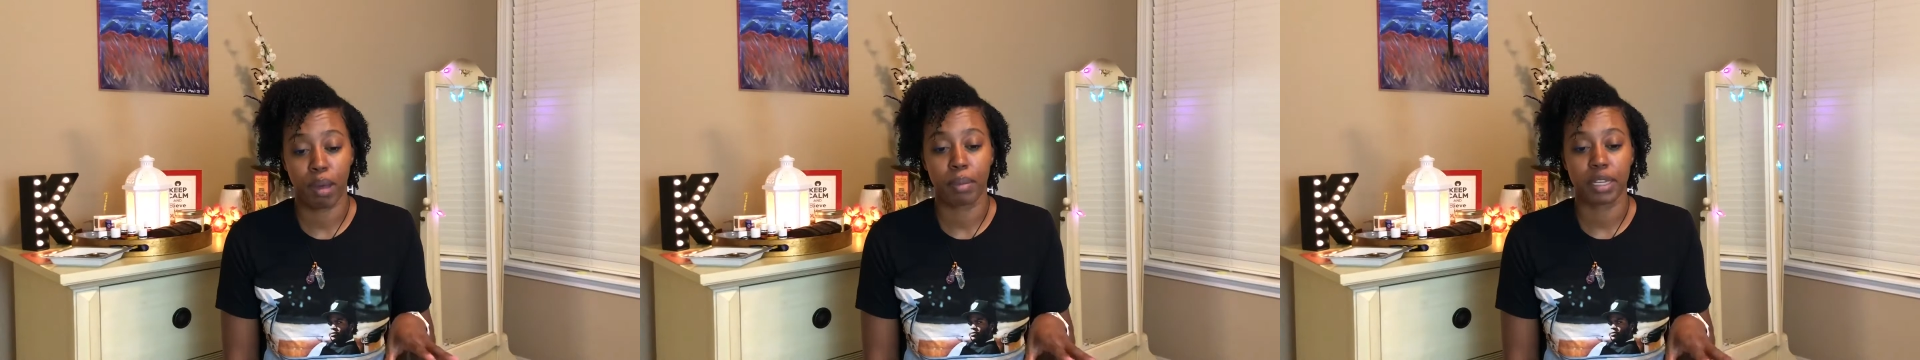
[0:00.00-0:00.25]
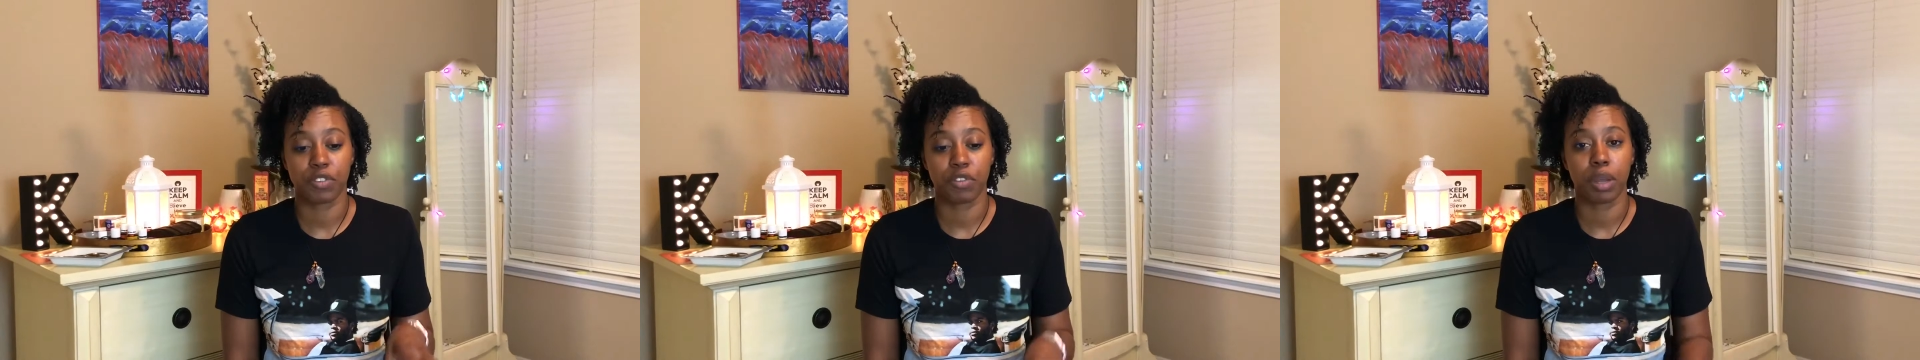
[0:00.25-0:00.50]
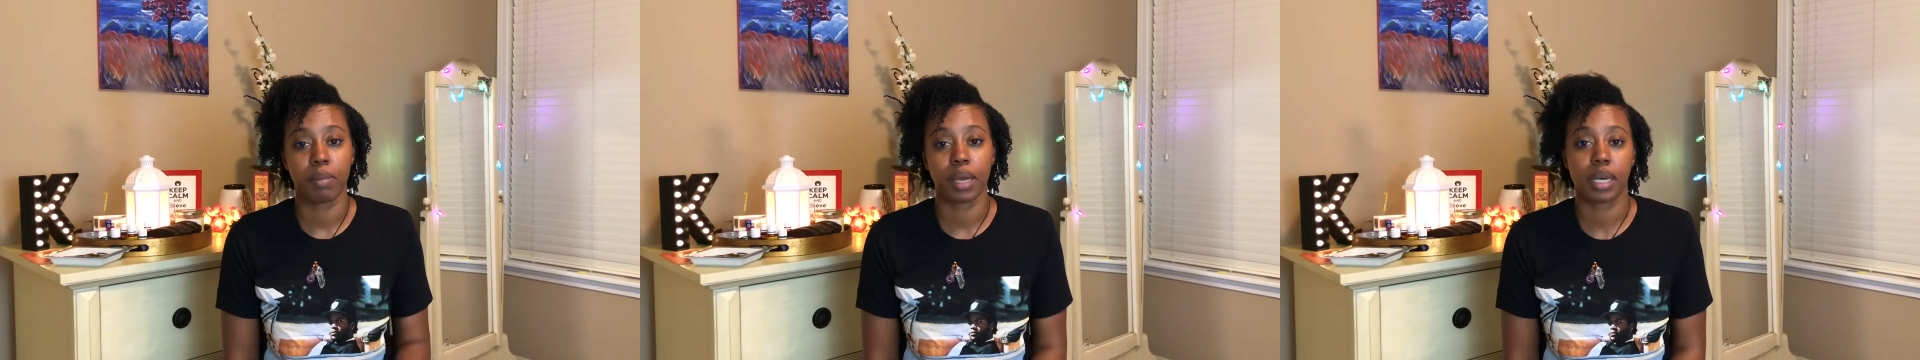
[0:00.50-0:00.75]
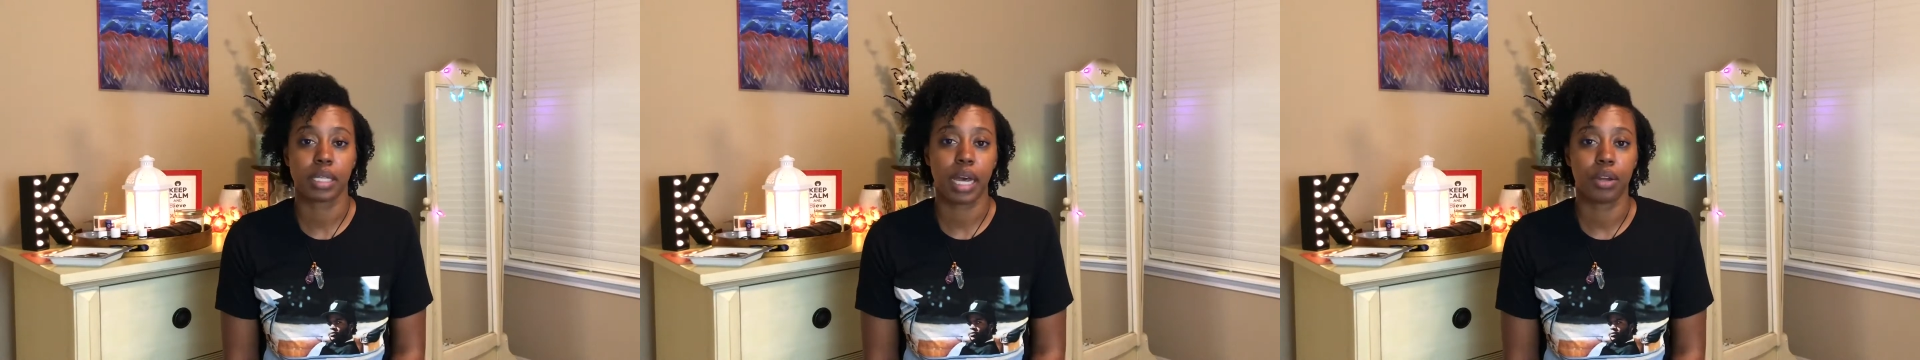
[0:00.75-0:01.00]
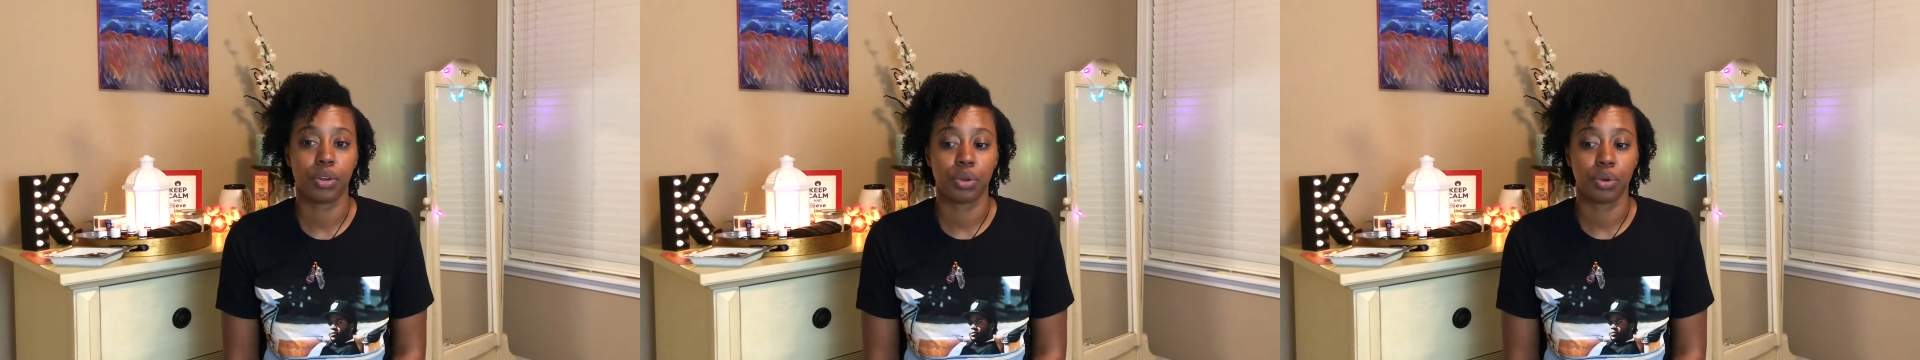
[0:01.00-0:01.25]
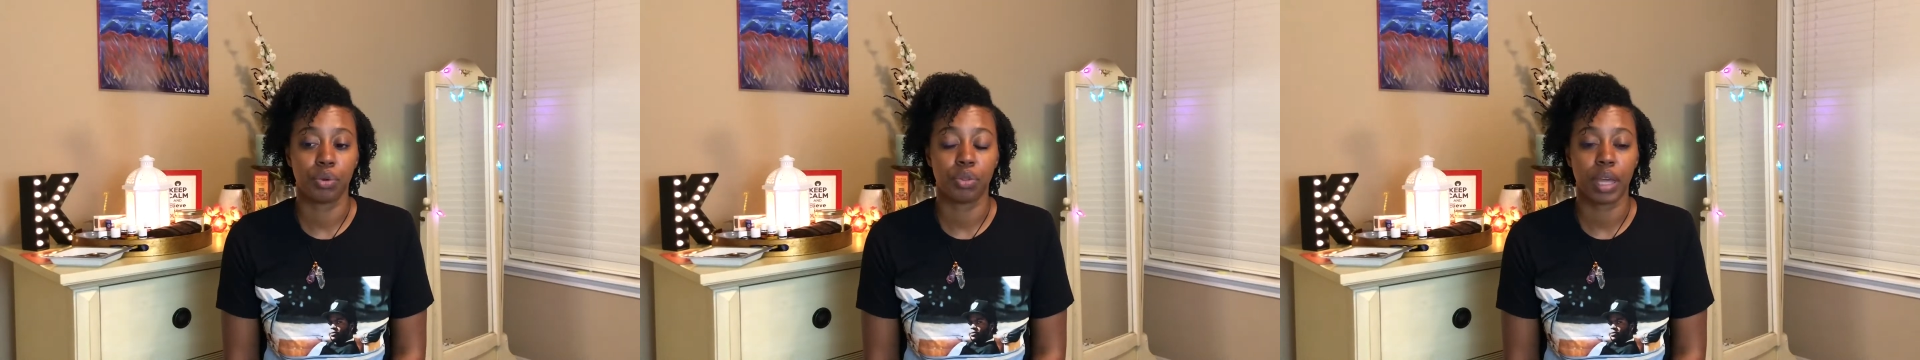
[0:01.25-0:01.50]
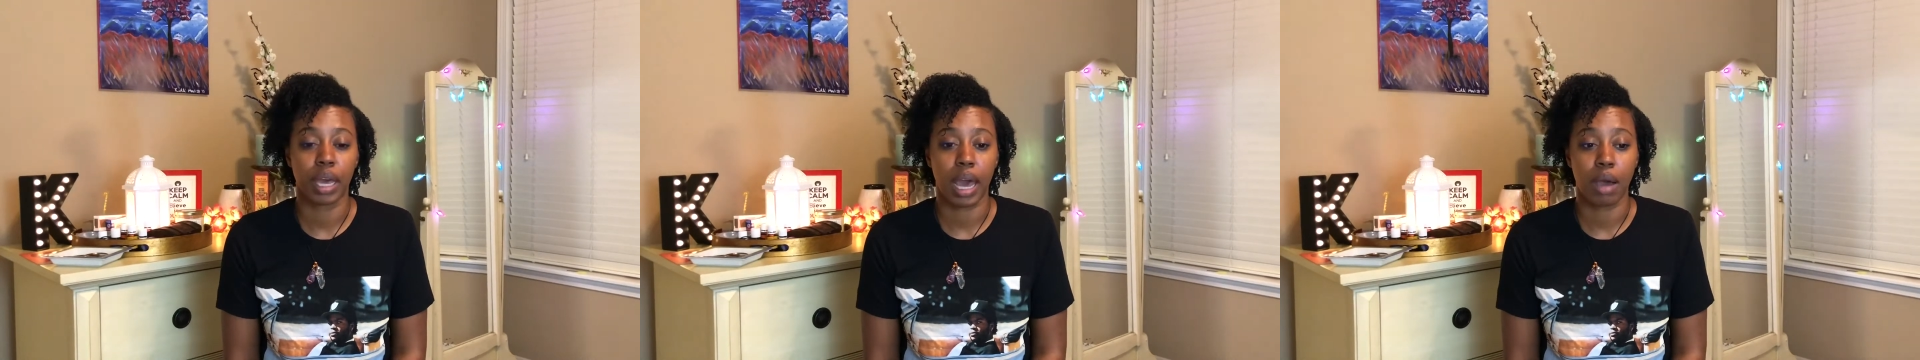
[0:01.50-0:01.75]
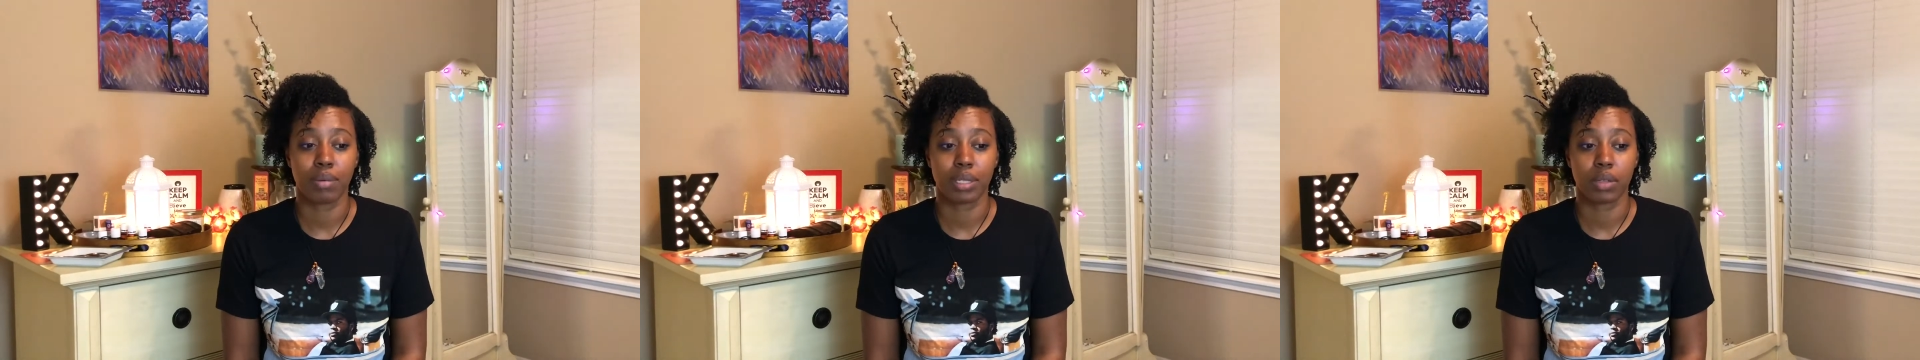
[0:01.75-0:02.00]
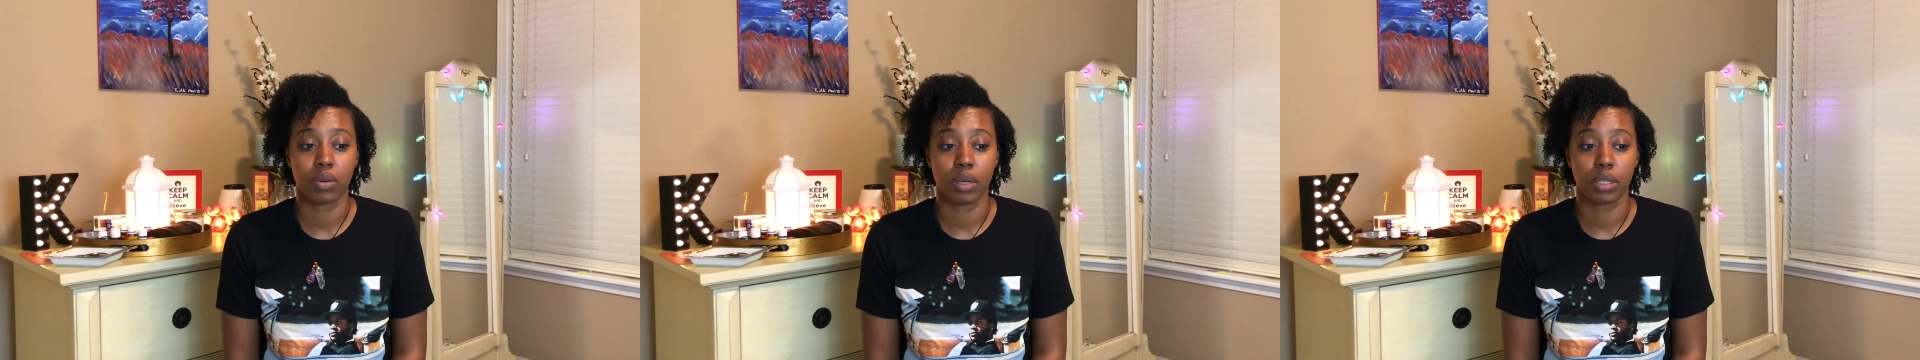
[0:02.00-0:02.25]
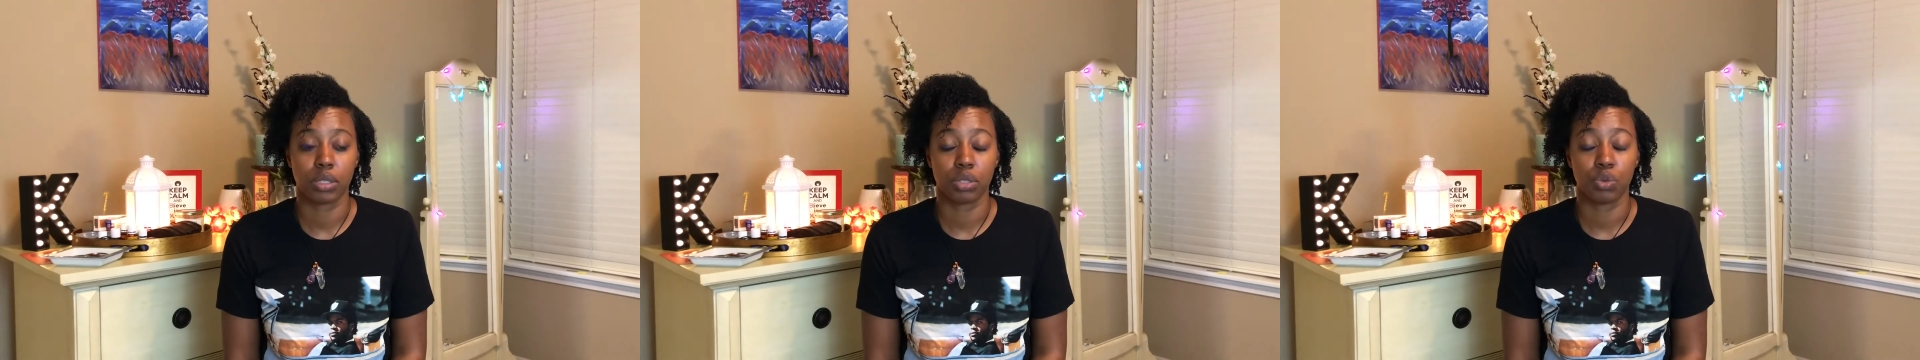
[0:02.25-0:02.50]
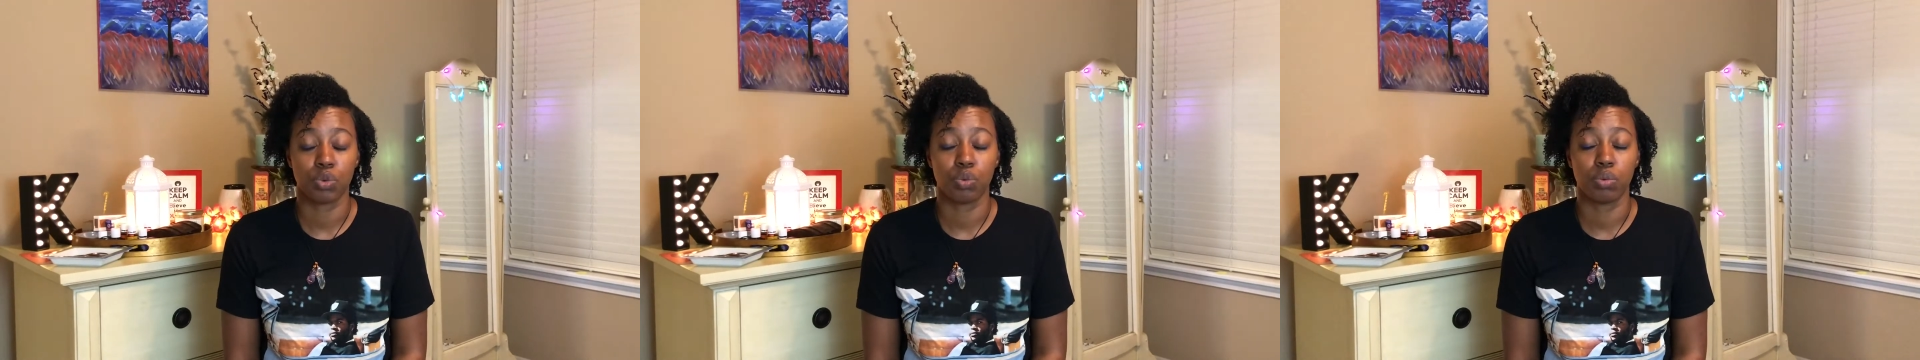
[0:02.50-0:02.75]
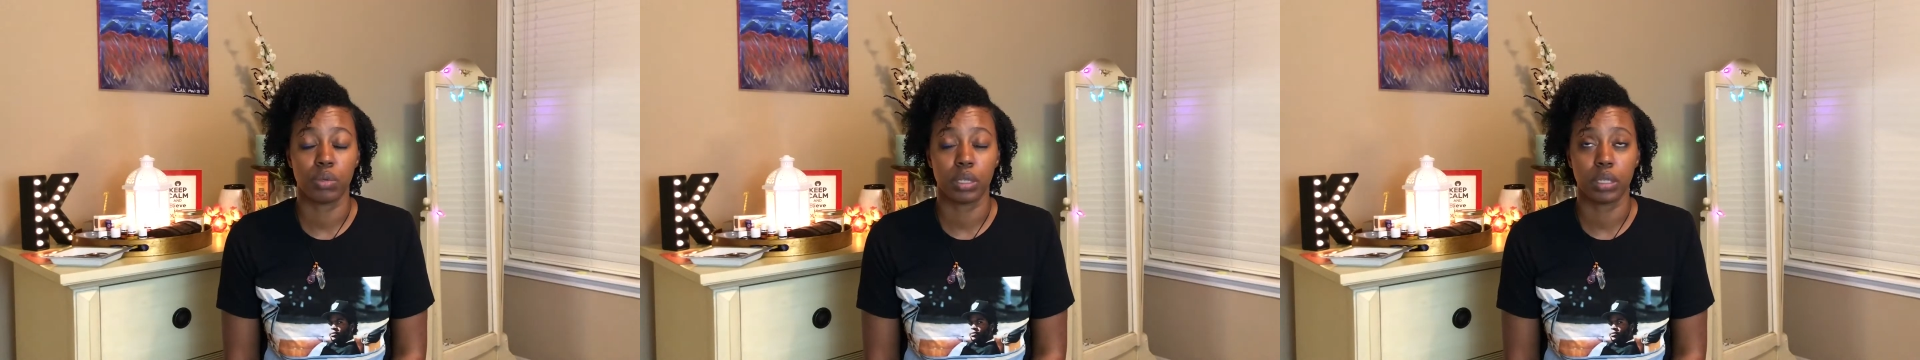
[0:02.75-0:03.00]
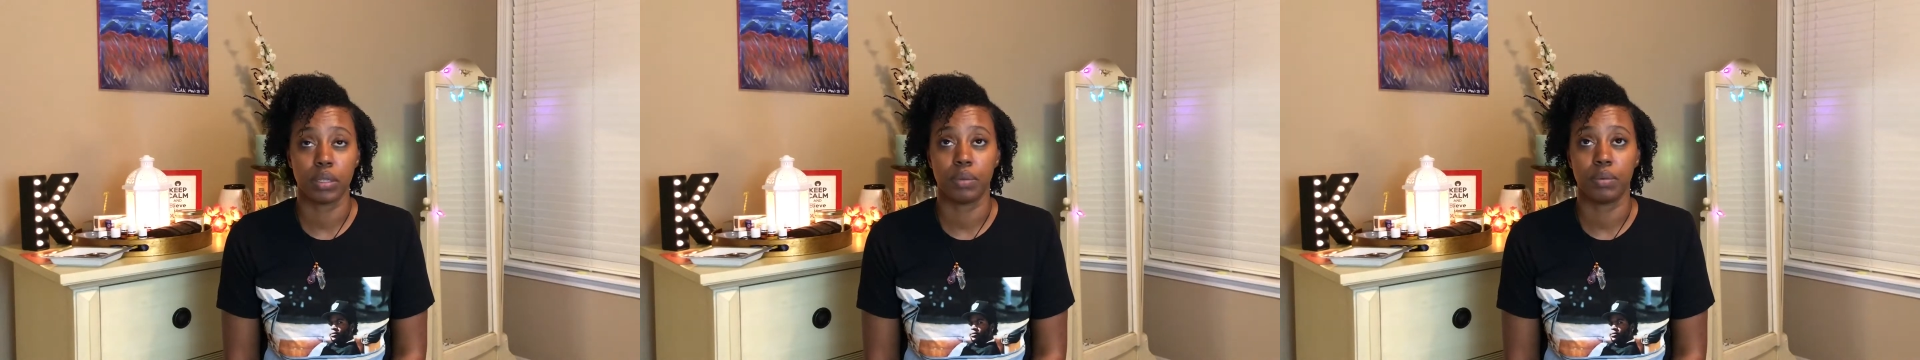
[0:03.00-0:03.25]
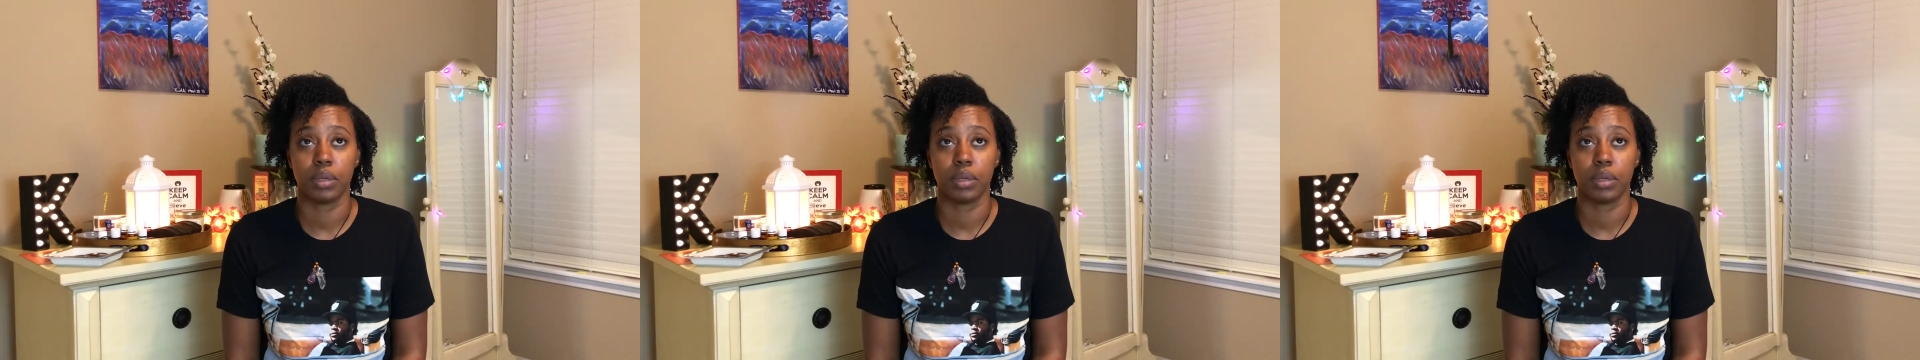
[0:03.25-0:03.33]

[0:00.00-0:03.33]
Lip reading: my best friend, because I knew that I was going to really,